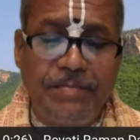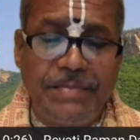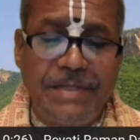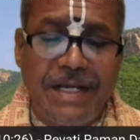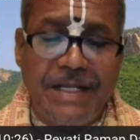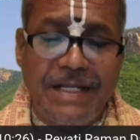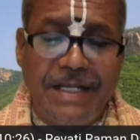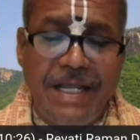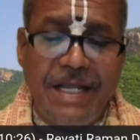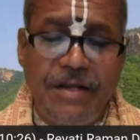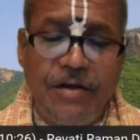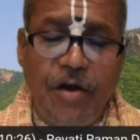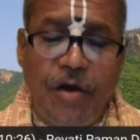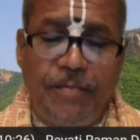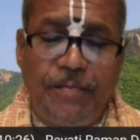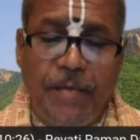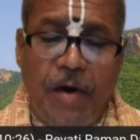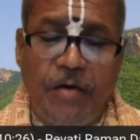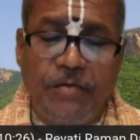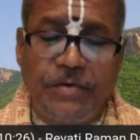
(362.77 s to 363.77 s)
up the king
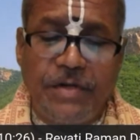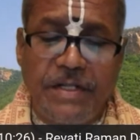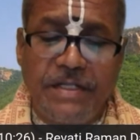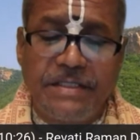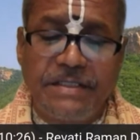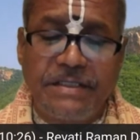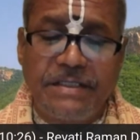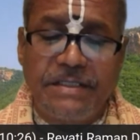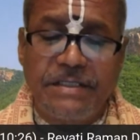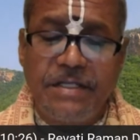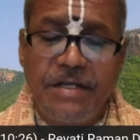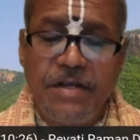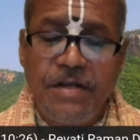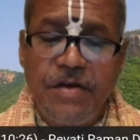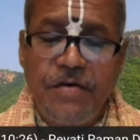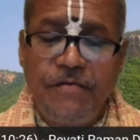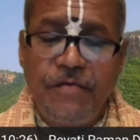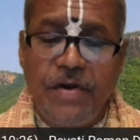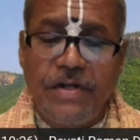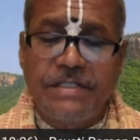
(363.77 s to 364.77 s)
of mountains
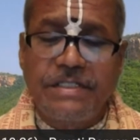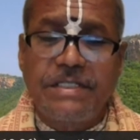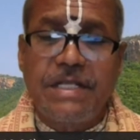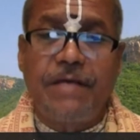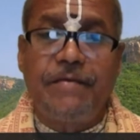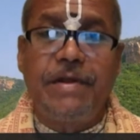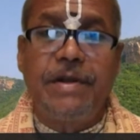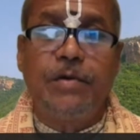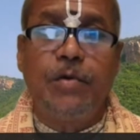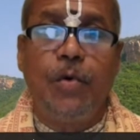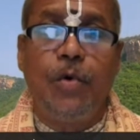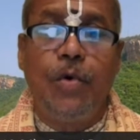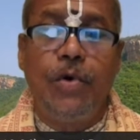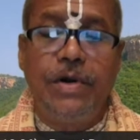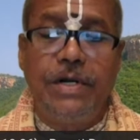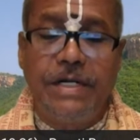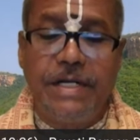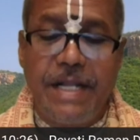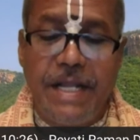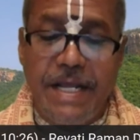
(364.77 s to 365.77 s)
for 7
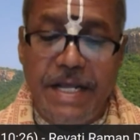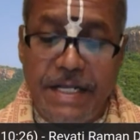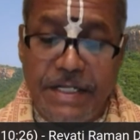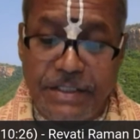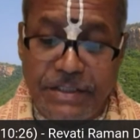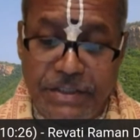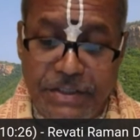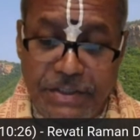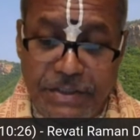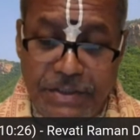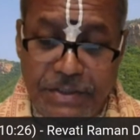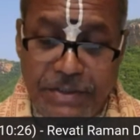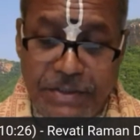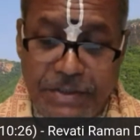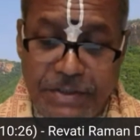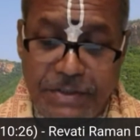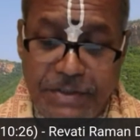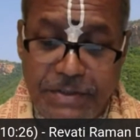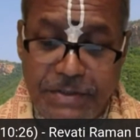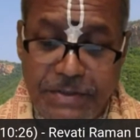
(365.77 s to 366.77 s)
whole
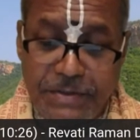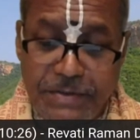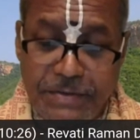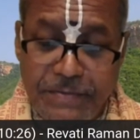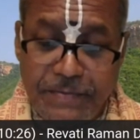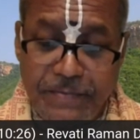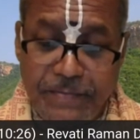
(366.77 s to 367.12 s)
days.